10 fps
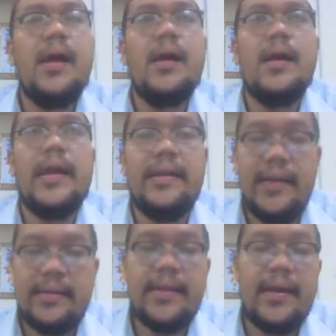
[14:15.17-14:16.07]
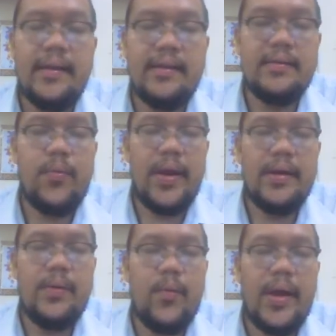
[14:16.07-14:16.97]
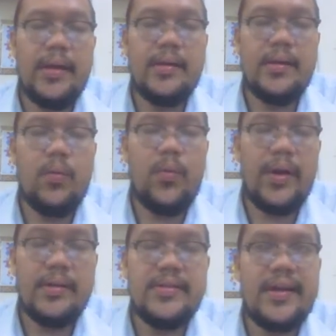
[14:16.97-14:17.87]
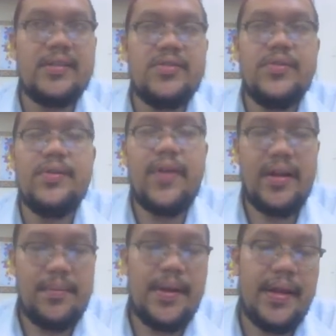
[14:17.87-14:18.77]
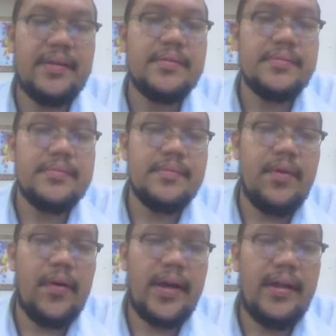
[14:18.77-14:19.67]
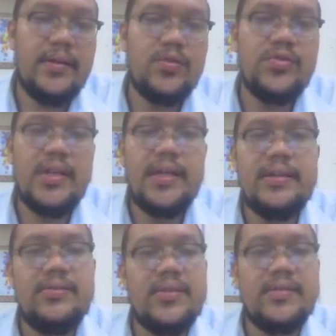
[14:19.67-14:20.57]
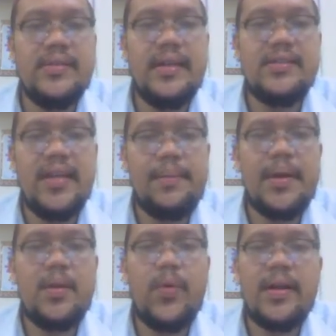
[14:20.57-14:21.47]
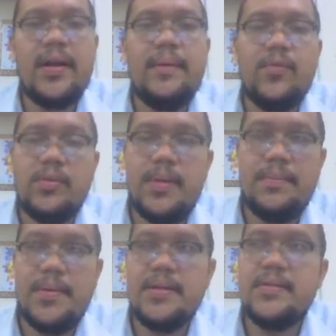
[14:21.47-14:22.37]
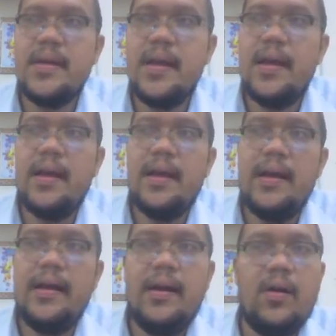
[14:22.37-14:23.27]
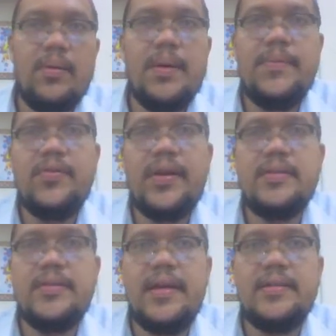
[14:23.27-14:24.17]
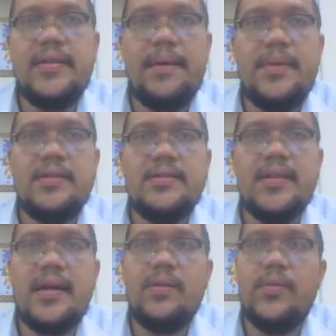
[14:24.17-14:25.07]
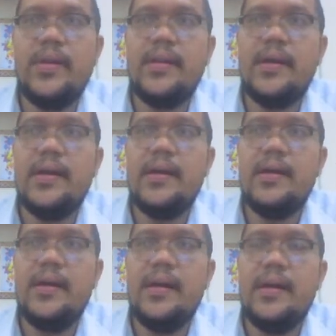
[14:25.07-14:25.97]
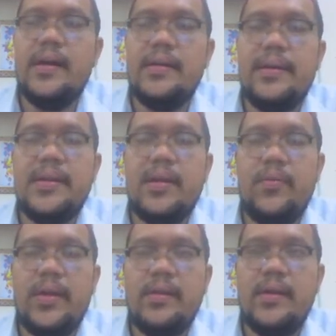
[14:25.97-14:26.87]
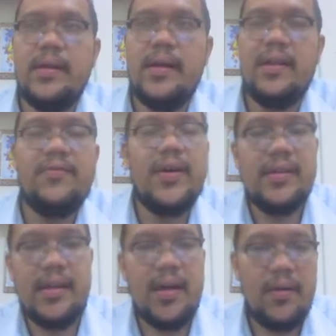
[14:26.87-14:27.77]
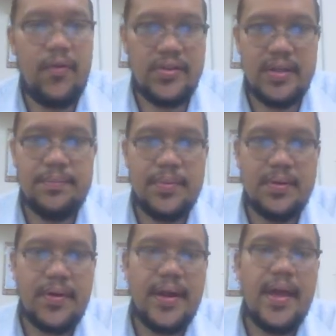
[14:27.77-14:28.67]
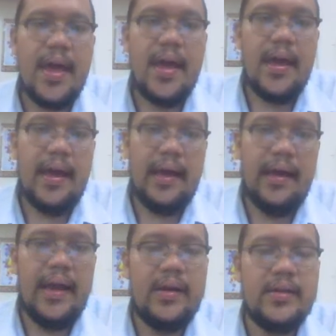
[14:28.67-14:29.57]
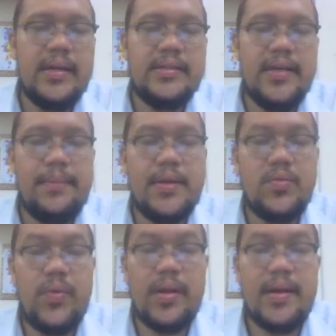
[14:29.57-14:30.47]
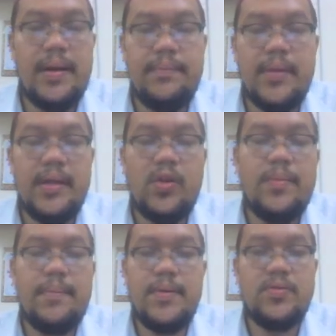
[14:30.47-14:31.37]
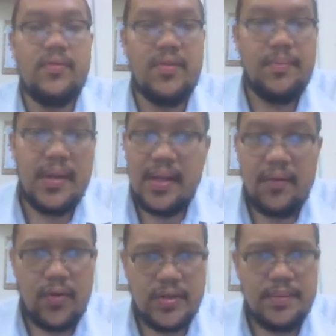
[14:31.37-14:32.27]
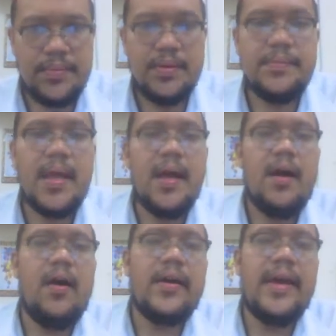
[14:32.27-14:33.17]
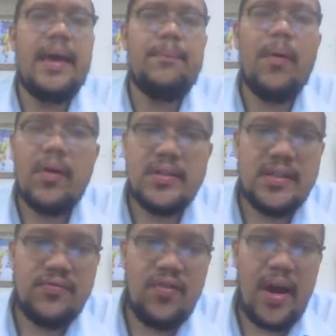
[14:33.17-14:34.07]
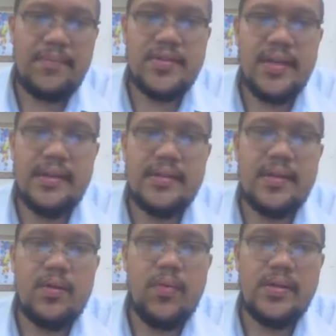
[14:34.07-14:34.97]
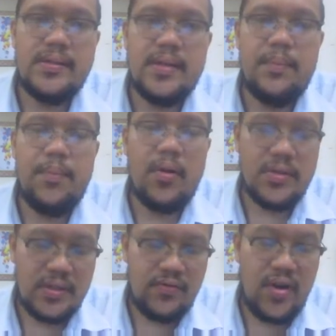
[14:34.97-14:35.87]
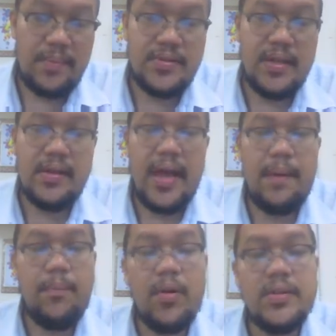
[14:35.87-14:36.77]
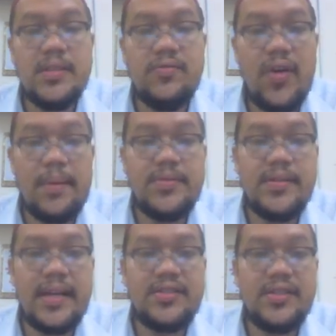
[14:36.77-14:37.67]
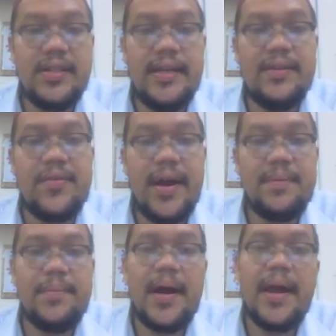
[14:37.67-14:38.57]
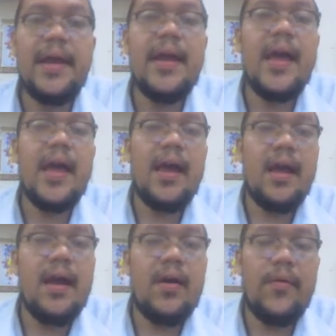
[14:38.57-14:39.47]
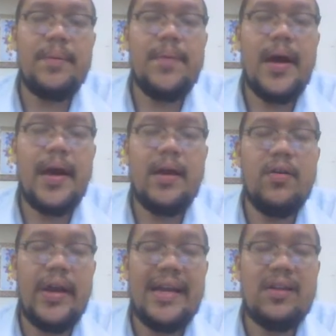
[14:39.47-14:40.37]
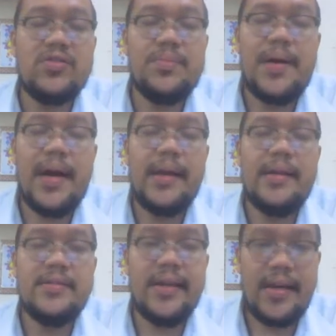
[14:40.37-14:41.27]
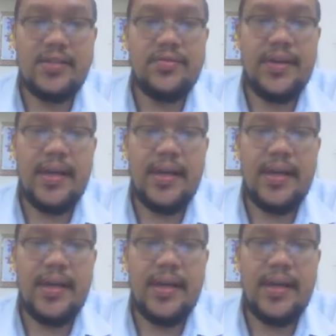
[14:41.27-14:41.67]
in detail when the secretary write a minute. Okay, usually you just say chairman welcome to the members, or maybe you can say chairman start with the meeting with al-fatiha, for example, right? And chairman's welcome the new members of the meeting, for example. Okay, apologies for absent. What's the apologies for absent? Apologies for absent is actually read by or announced by the secretary.